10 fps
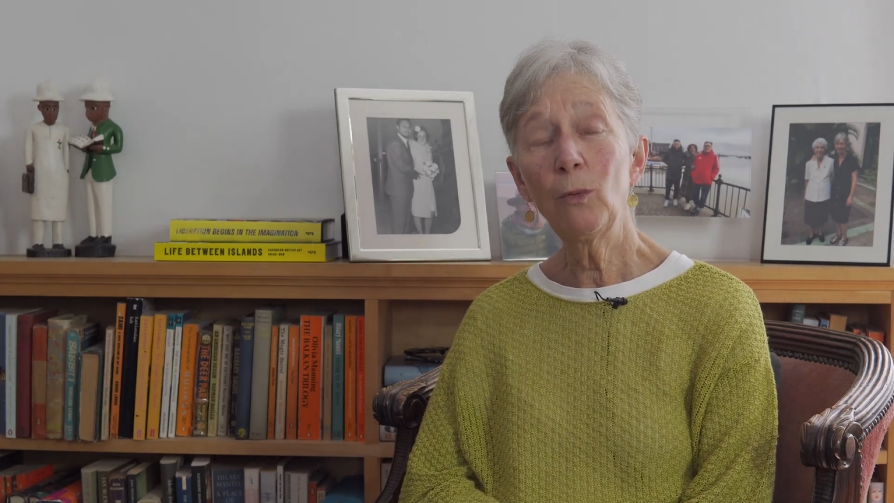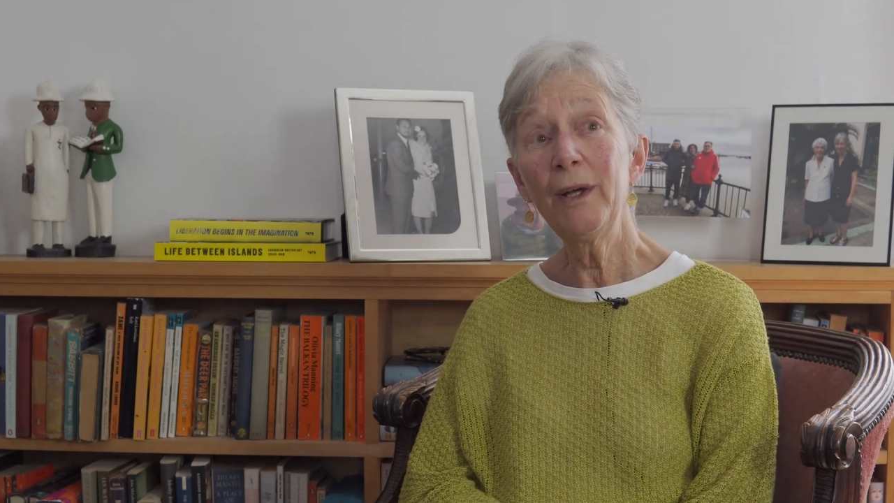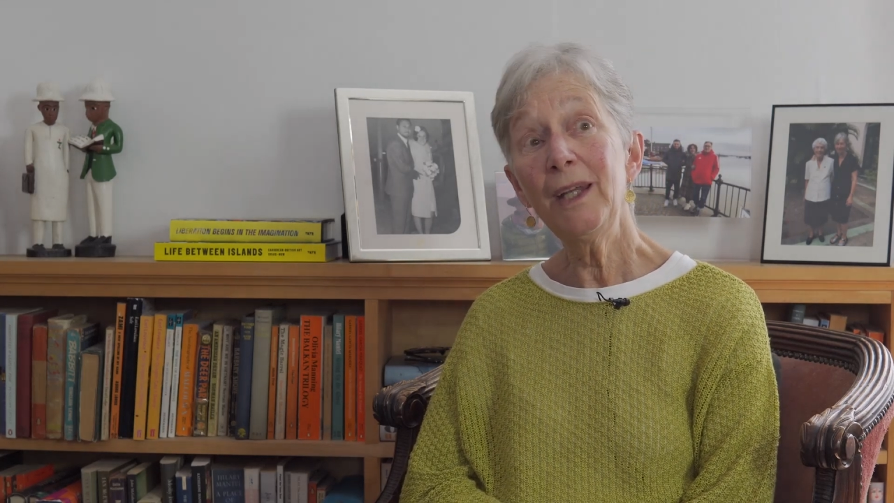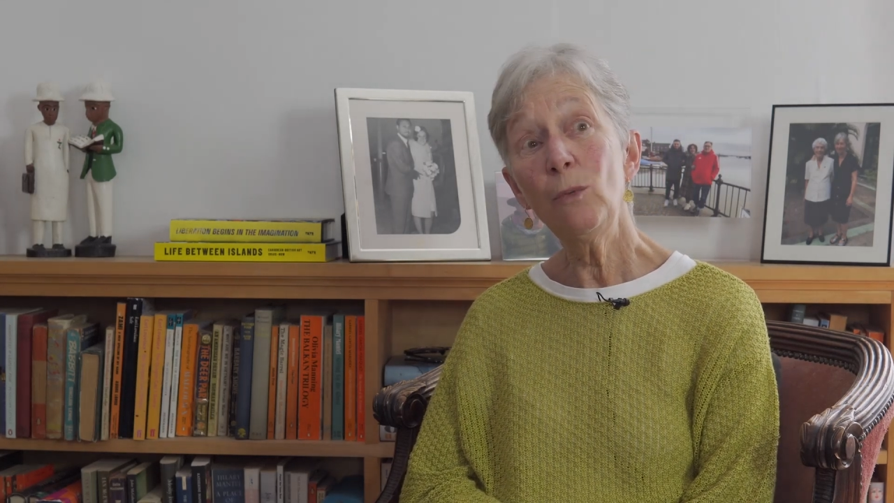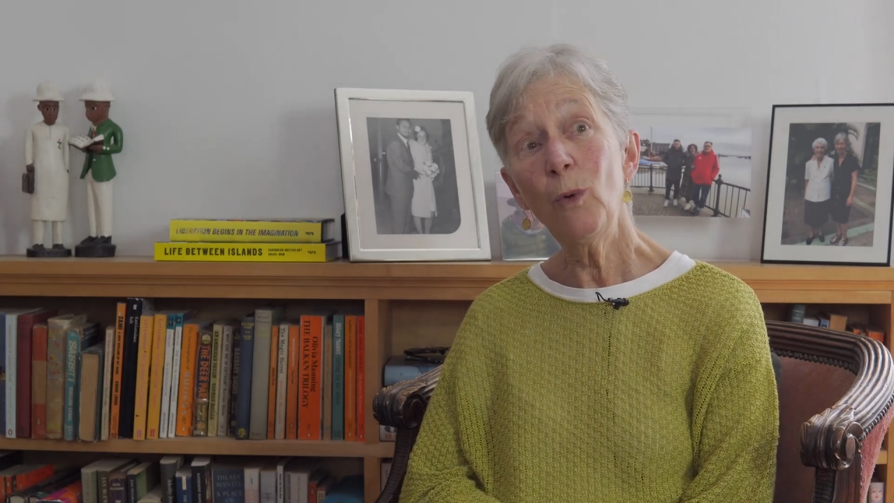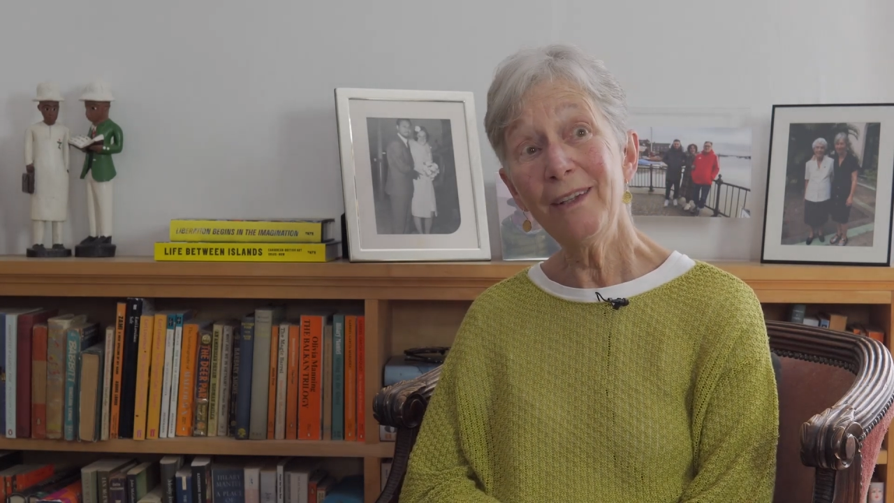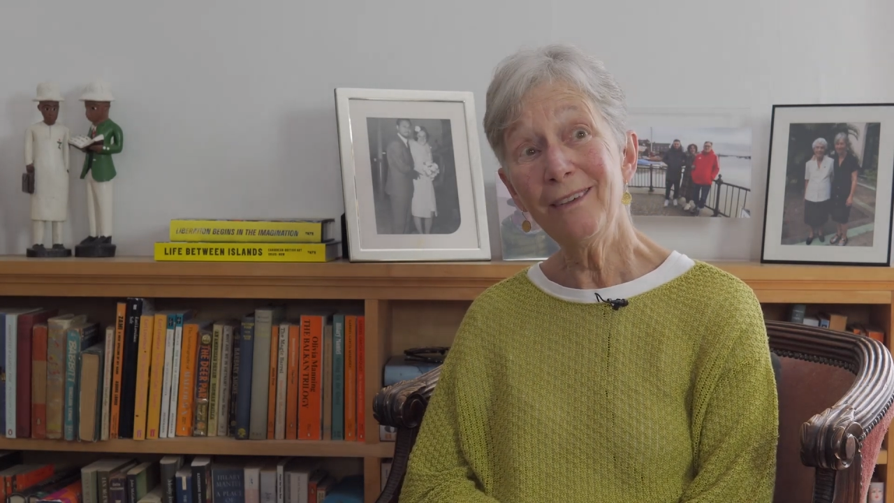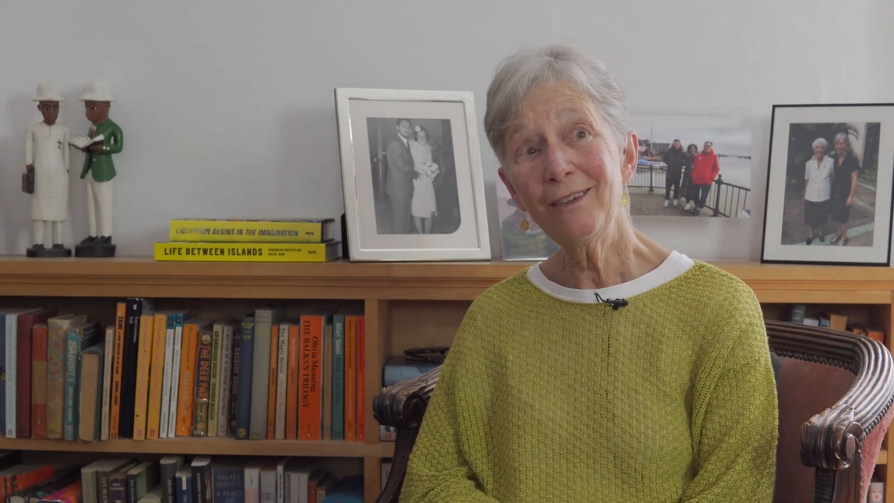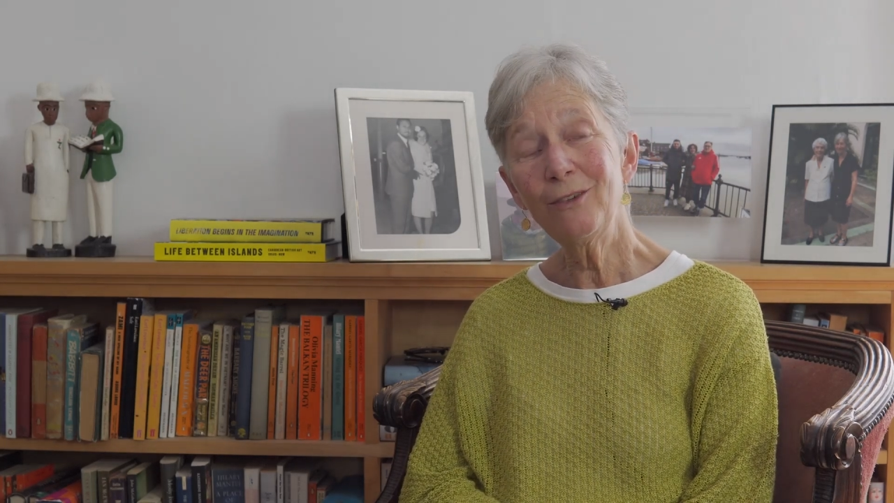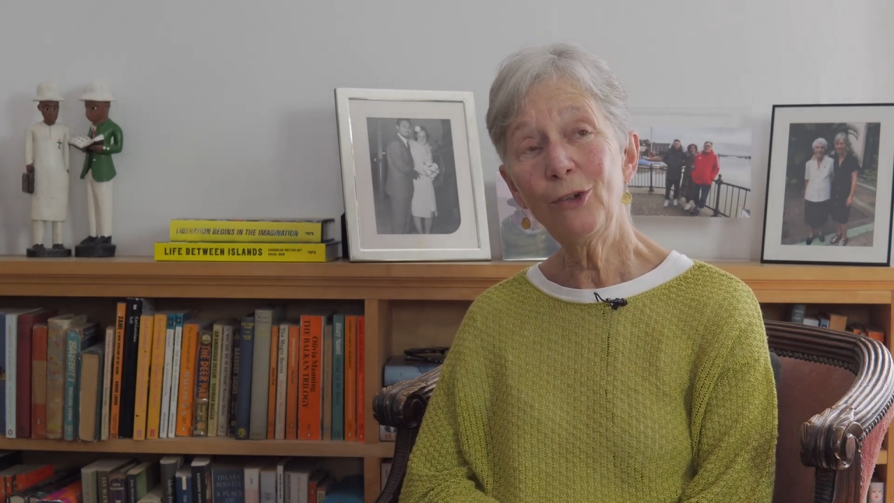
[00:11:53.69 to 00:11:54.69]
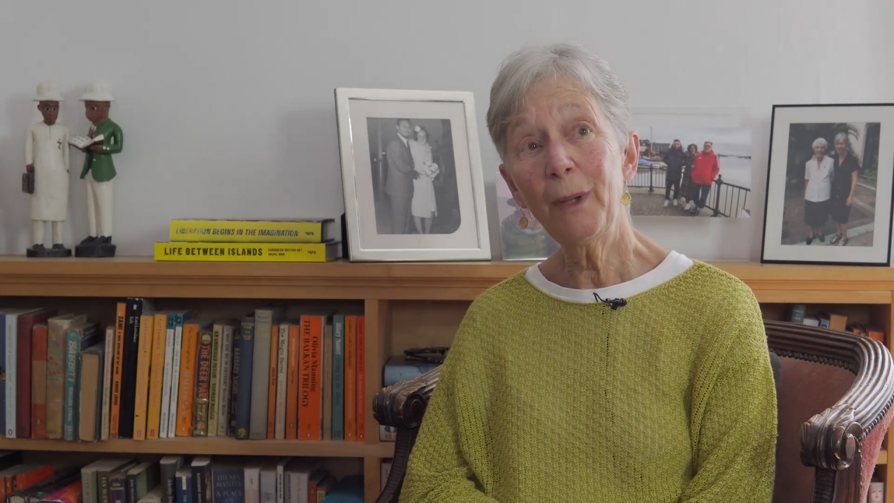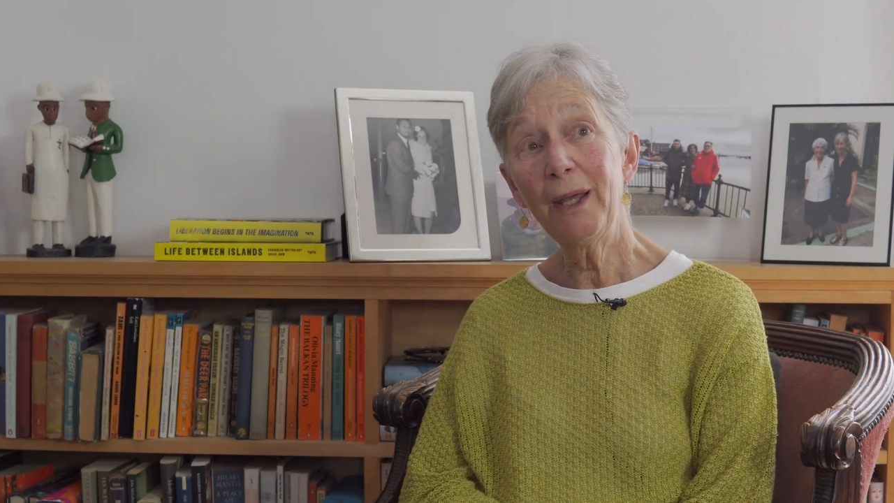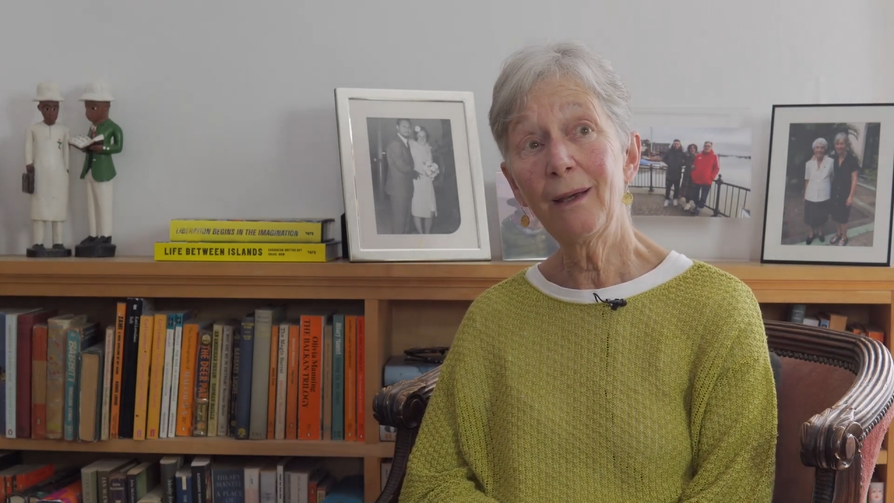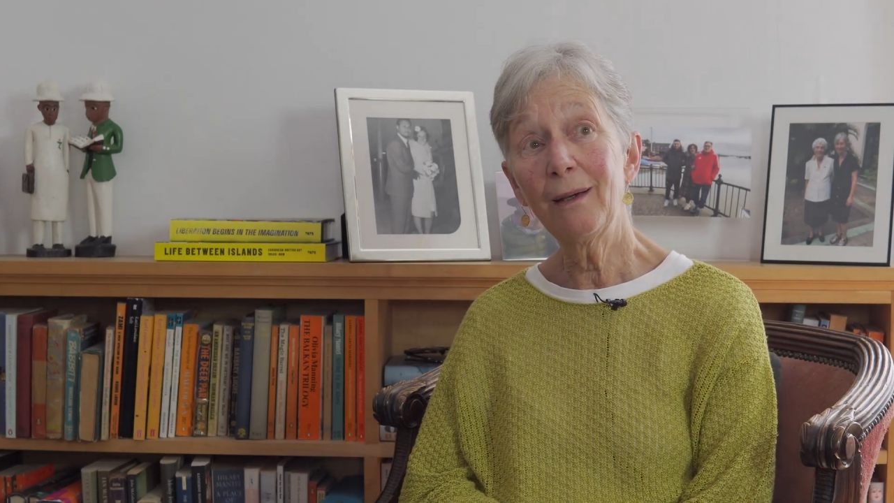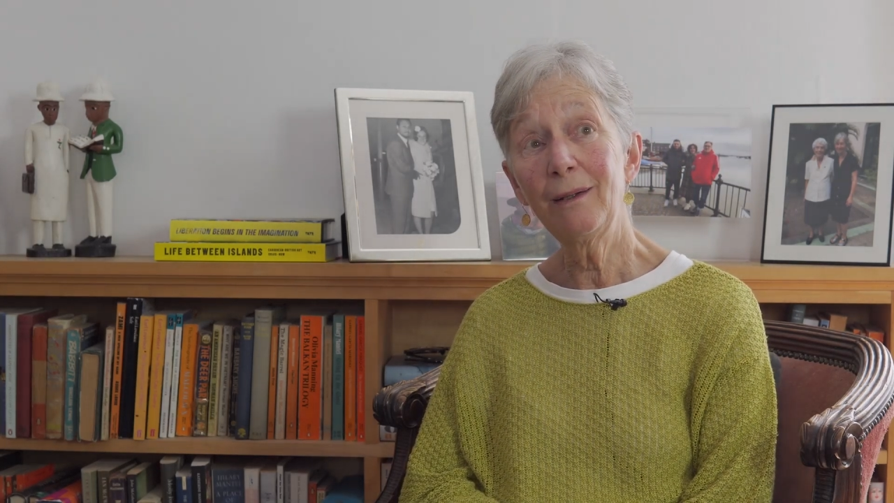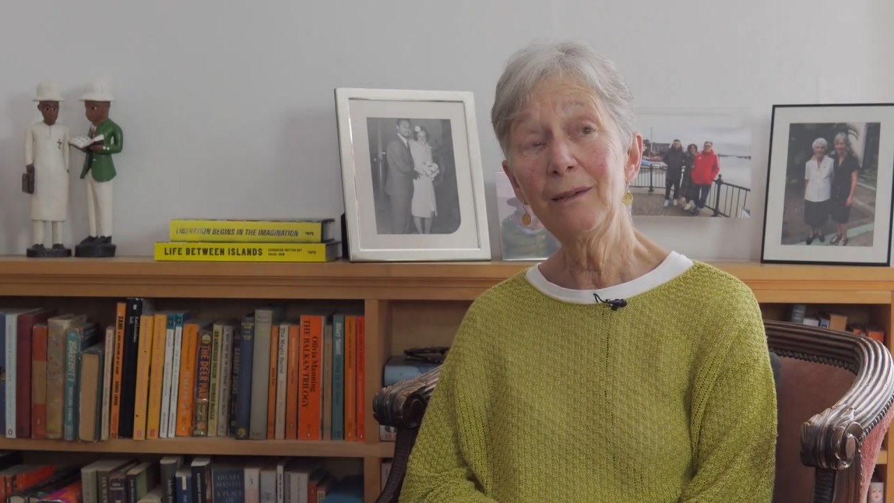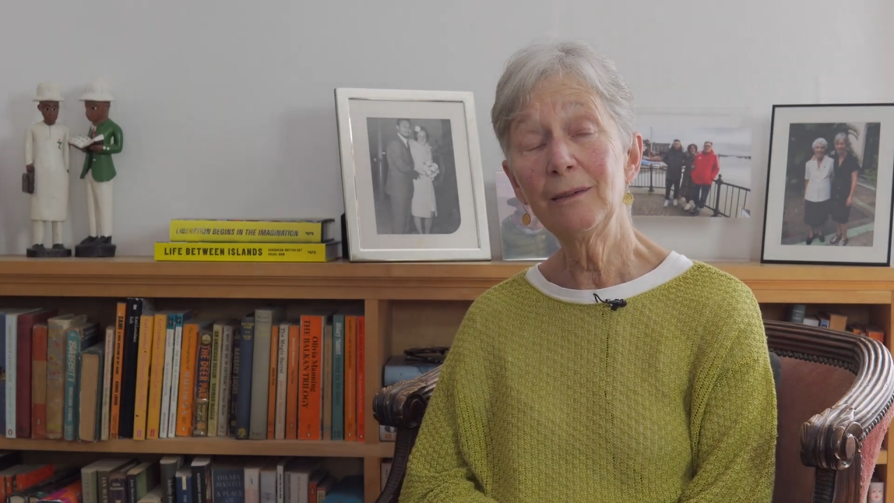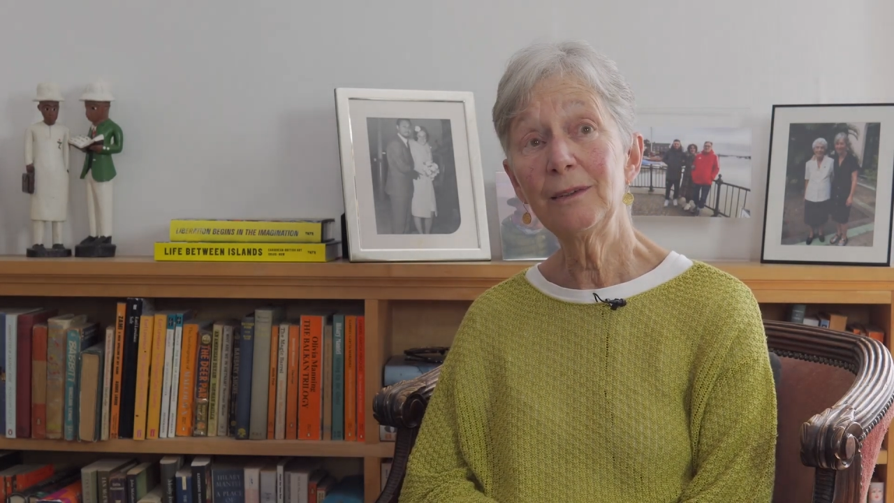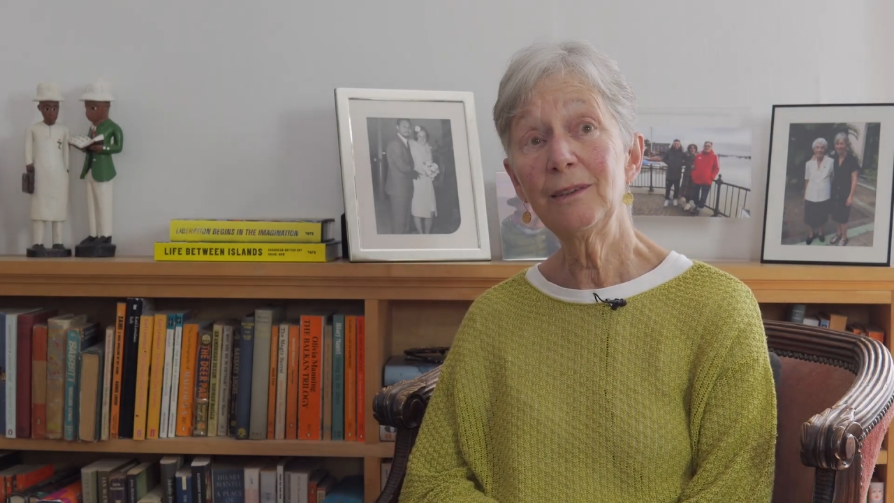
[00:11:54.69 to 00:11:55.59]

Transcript: when he went to Jamaica